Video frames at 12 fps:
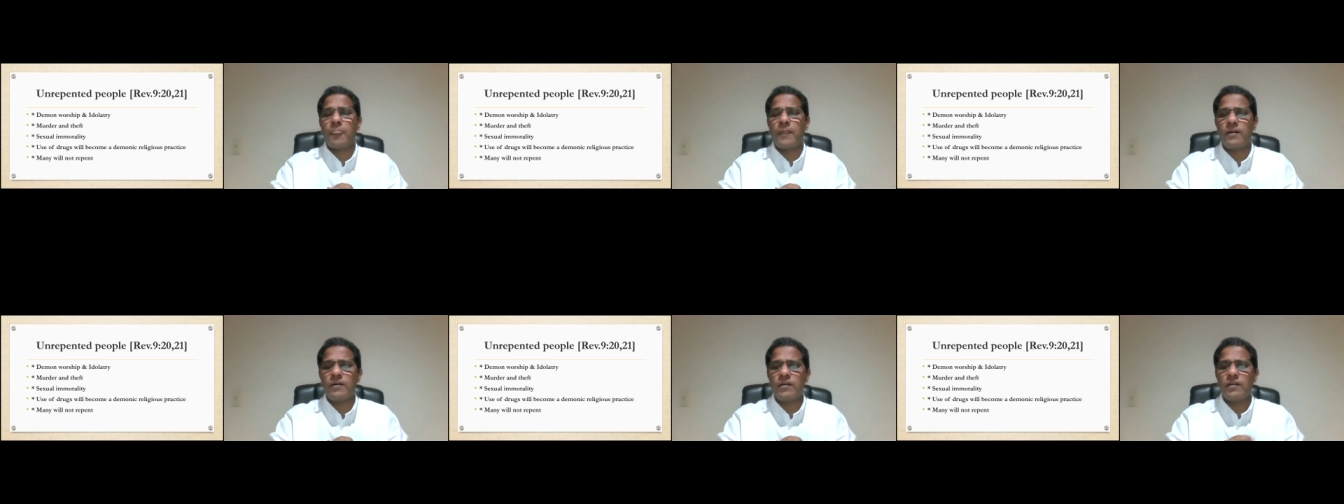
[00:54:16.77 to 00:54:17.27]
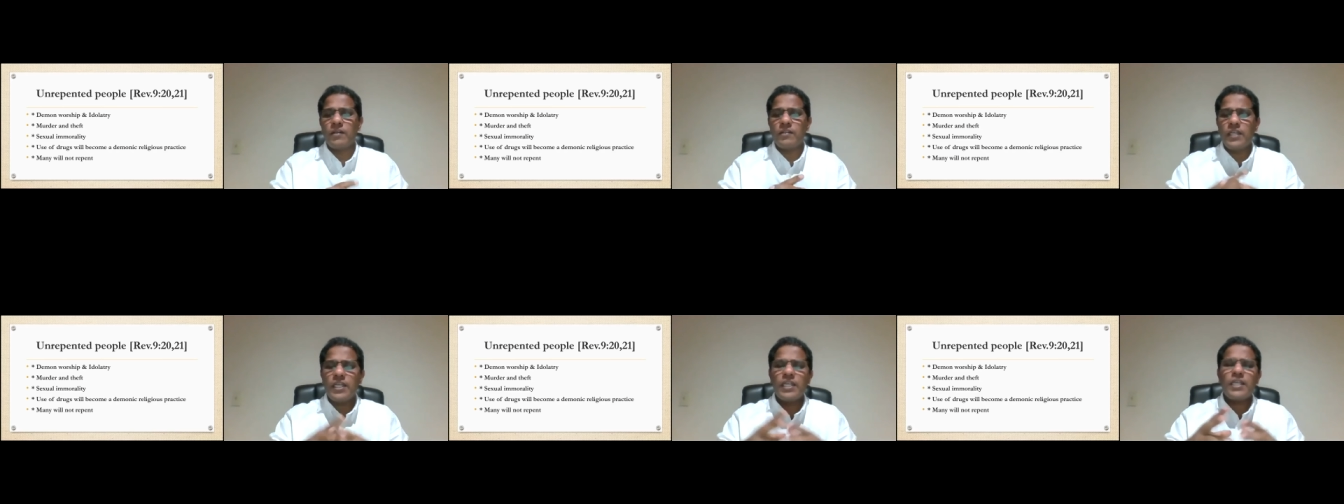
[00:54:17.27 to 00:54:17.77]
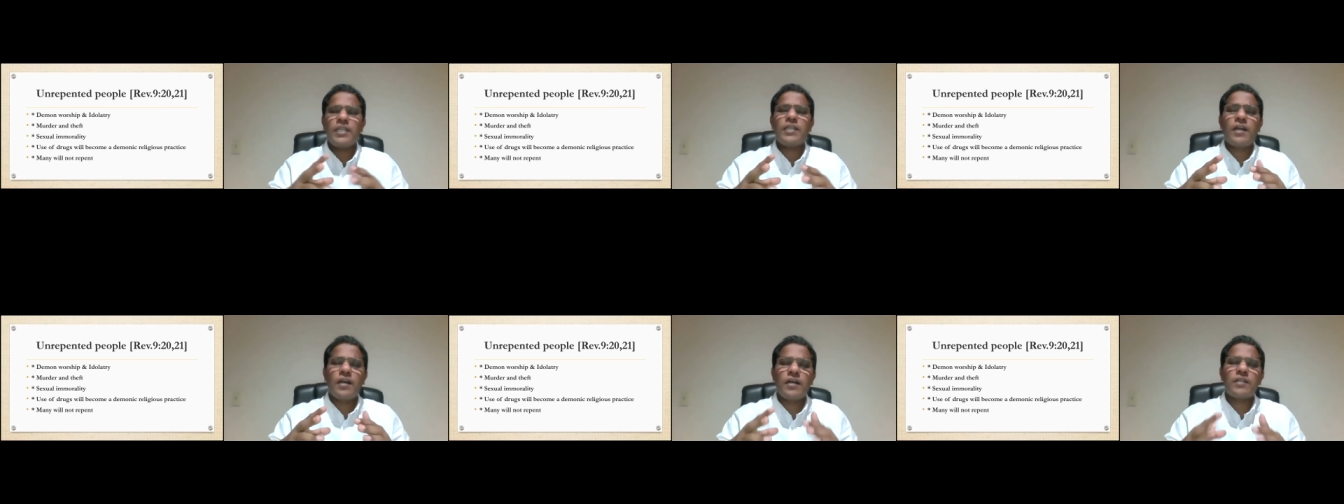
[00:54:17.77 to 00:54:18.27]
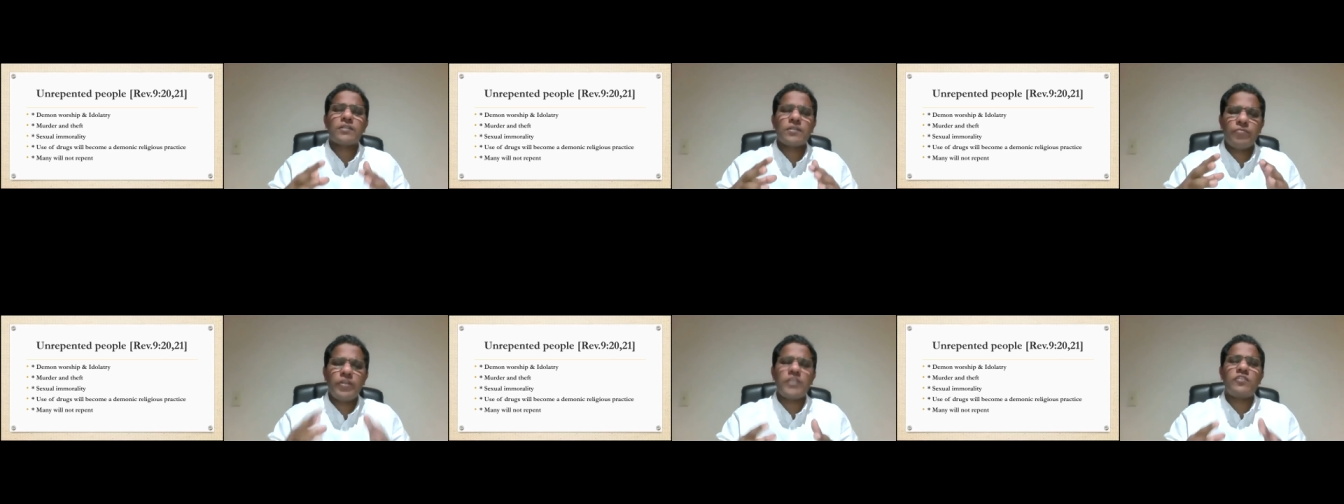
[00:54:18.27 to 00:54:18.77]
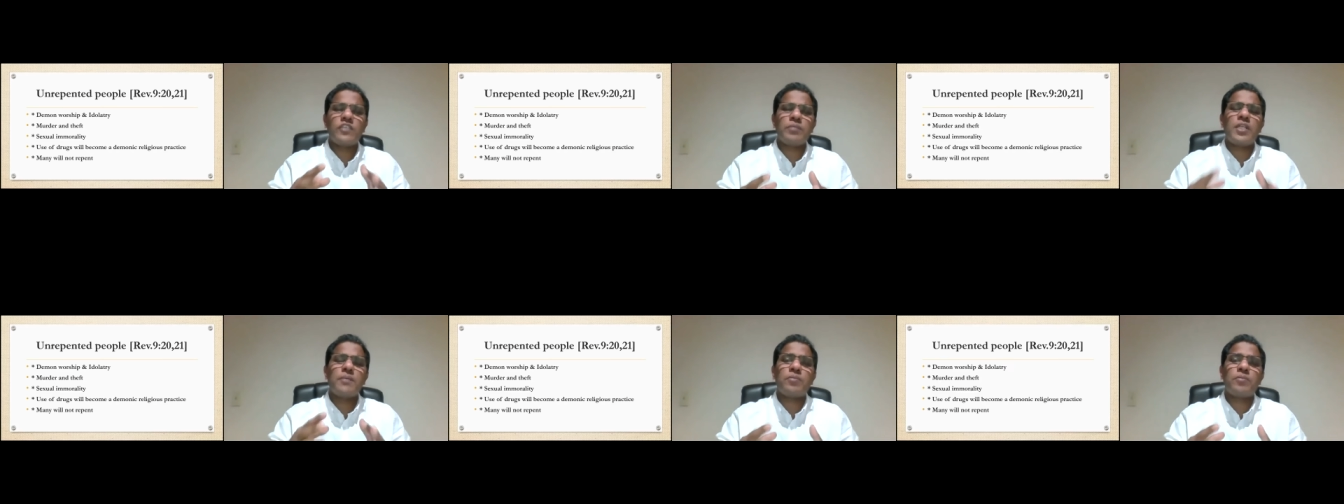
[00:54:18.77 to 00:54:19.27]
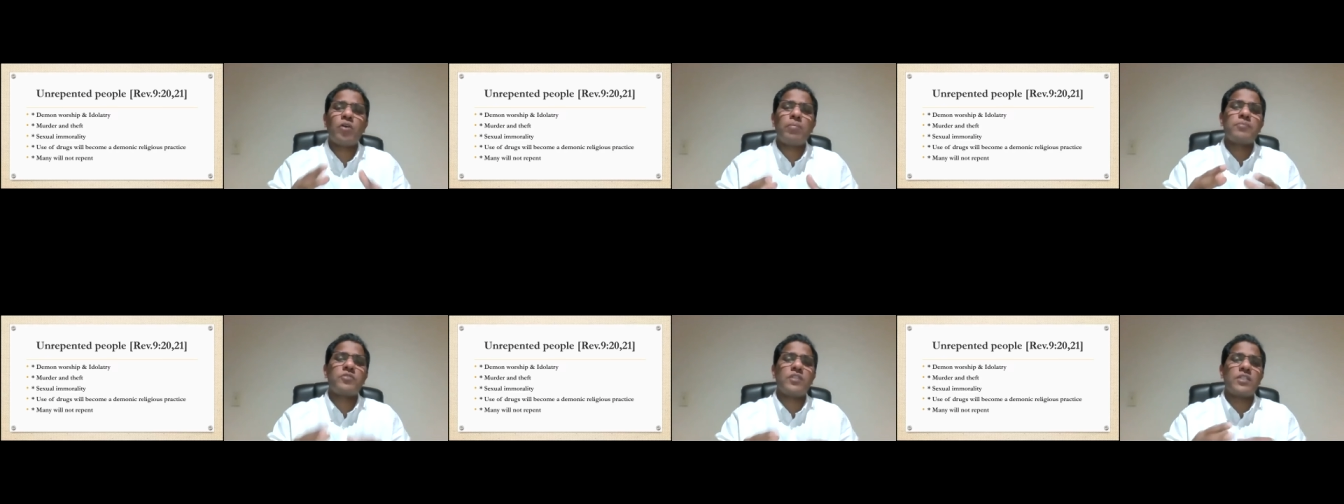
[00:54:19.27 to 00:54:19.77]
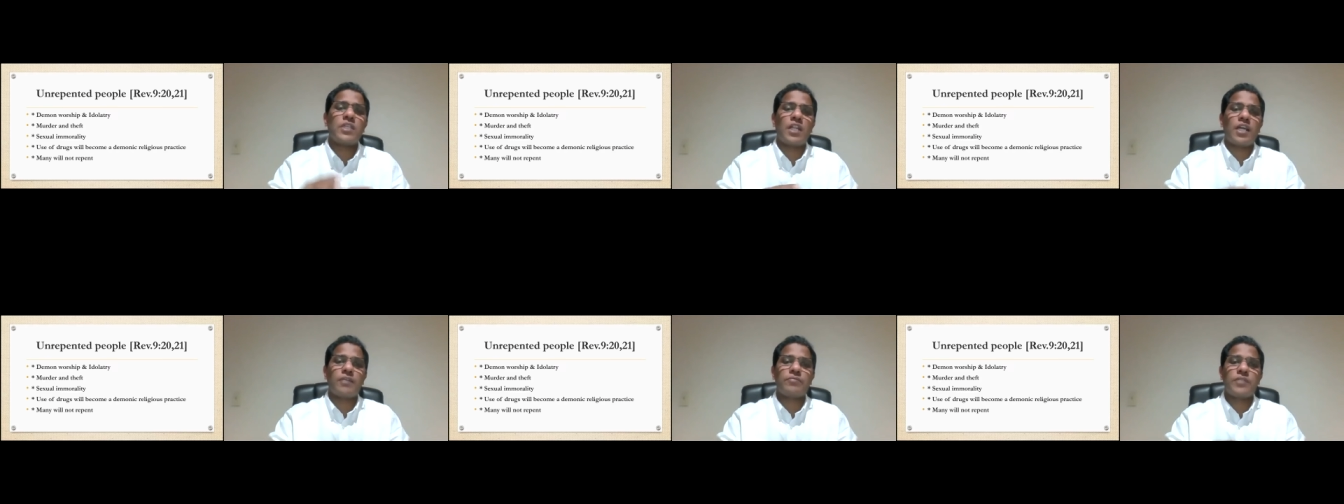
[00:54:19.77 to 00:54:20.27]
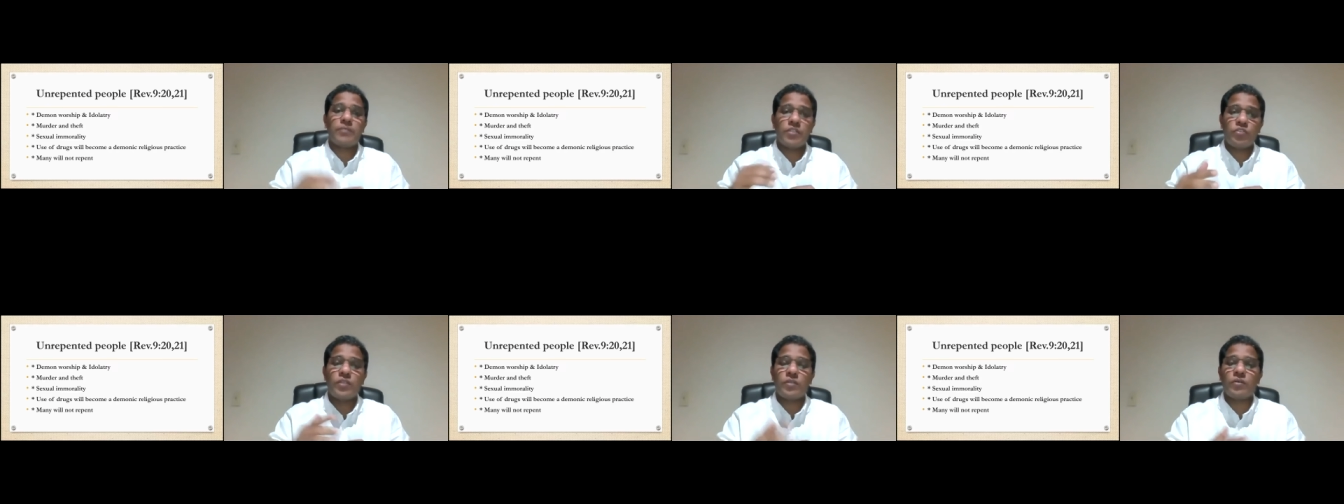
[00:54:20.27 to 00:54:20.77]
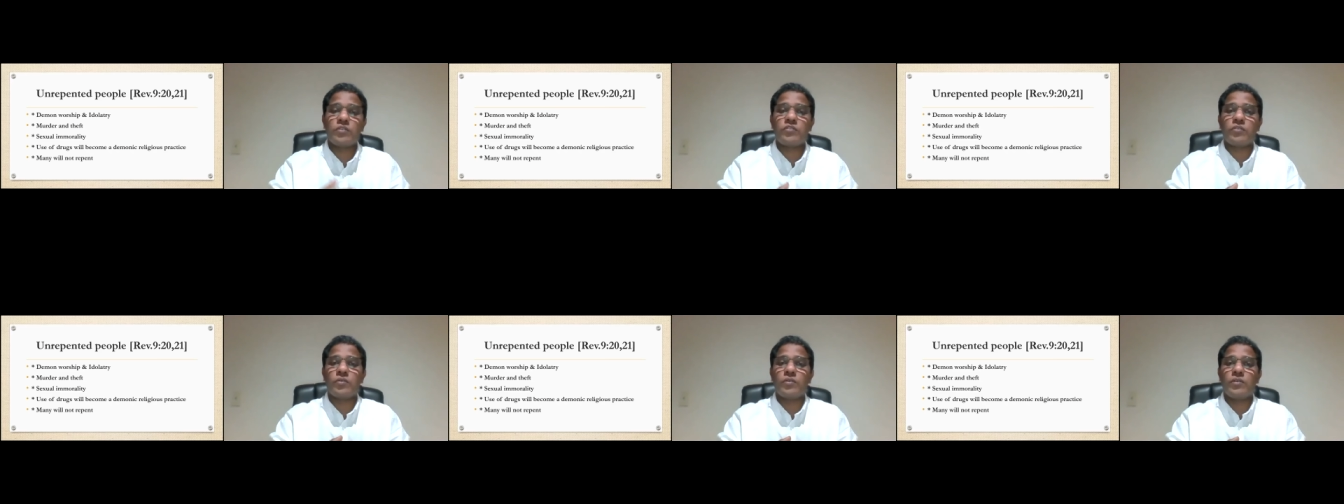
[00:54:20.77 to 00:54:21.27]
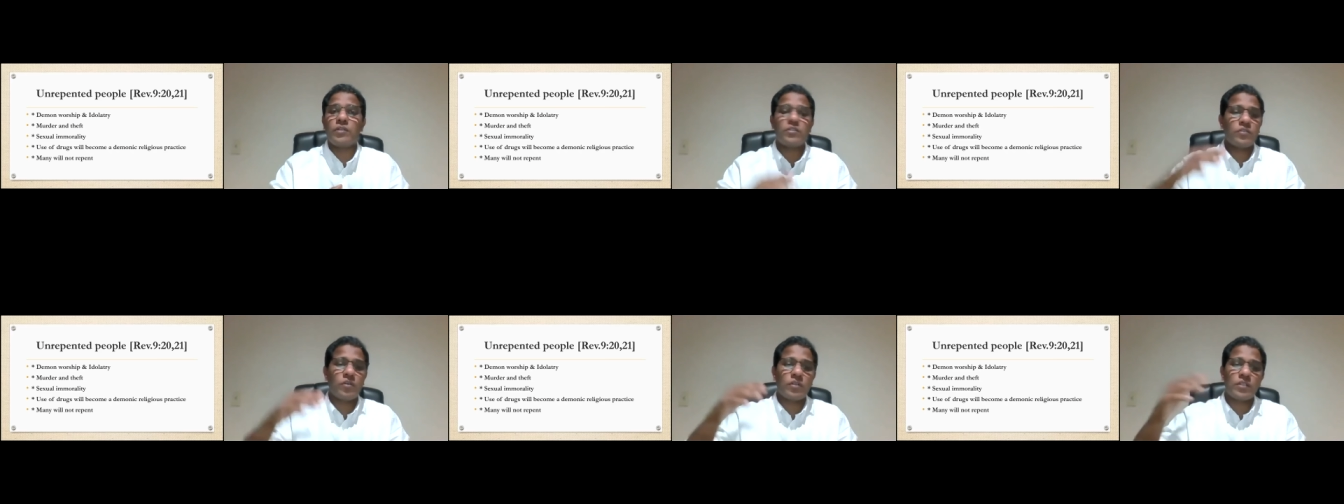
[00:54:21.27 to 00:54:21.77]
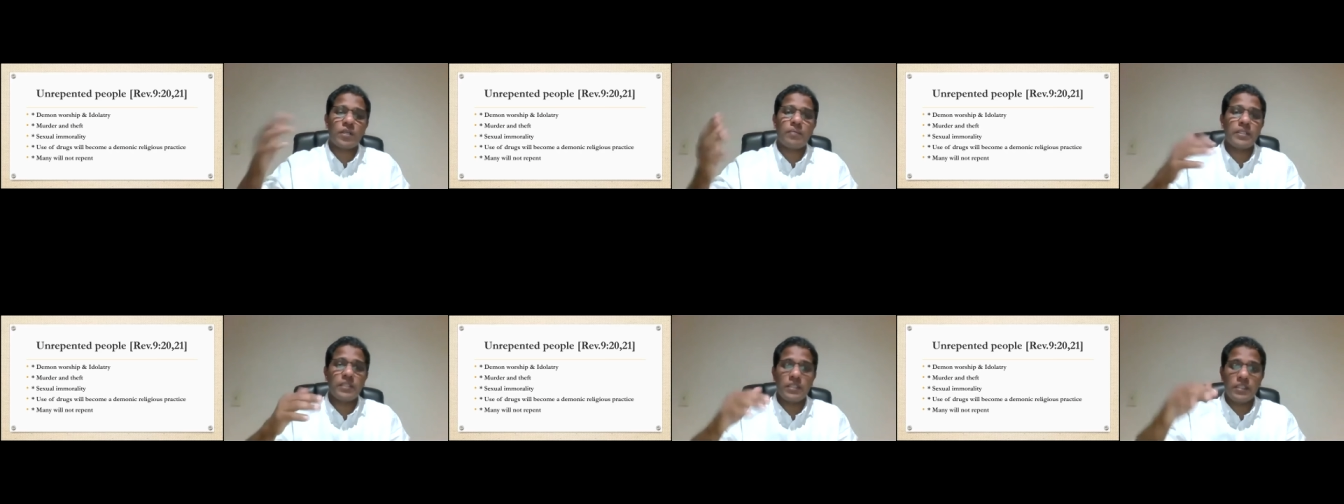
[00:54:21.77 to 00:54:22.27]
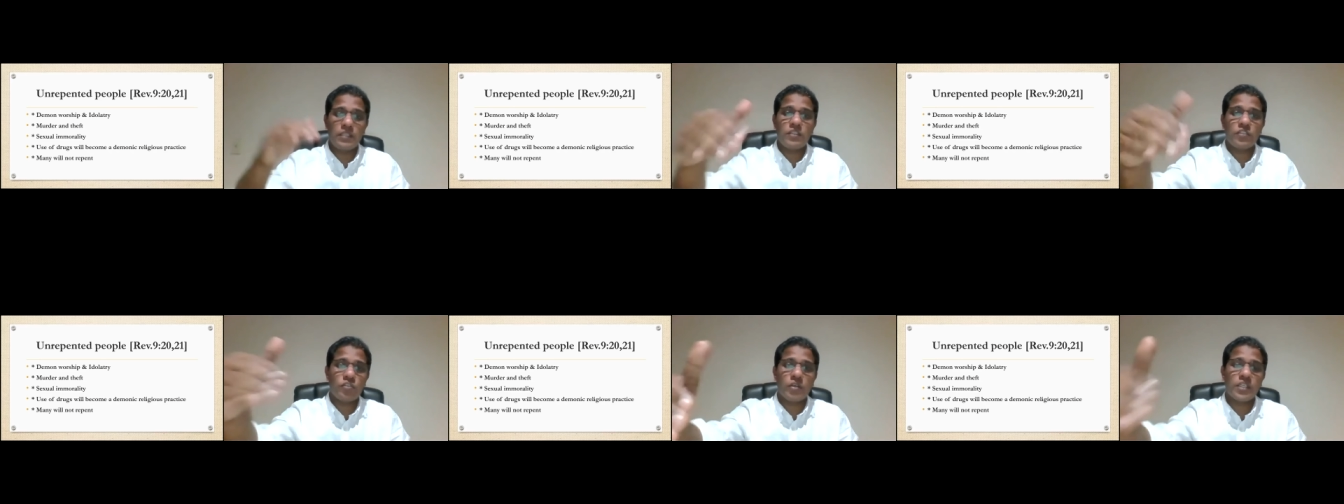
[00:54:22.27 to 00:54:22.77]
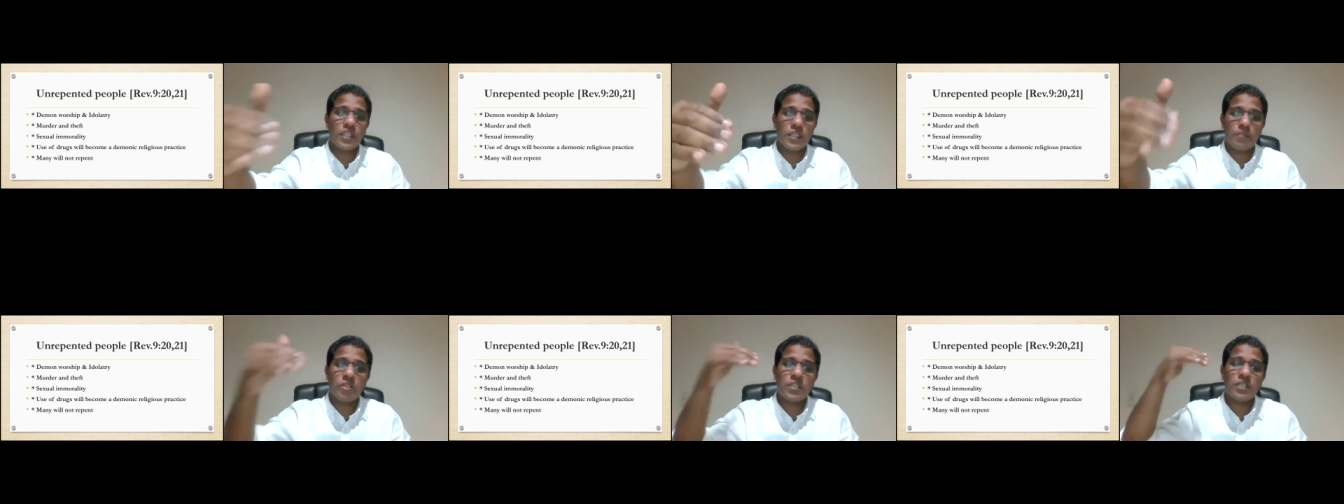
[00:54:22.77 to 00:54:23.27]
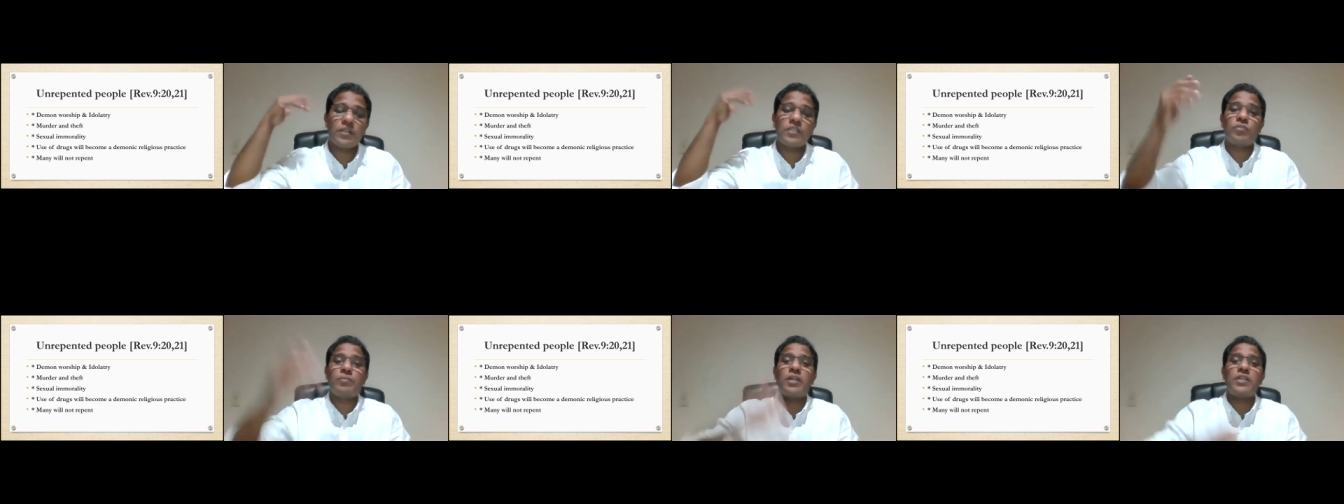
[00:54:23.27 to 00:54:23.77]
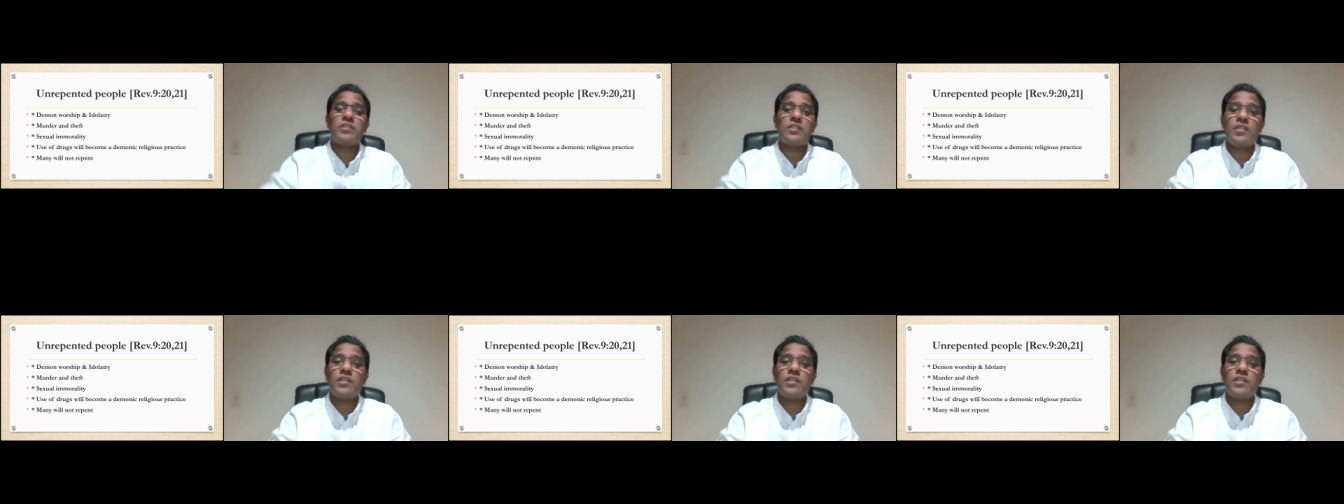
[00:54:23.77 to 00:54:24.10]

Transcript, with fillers: You know, they are facing many problems in their life, even today also. It's not, I mean, this is talking about the Great Tribulation,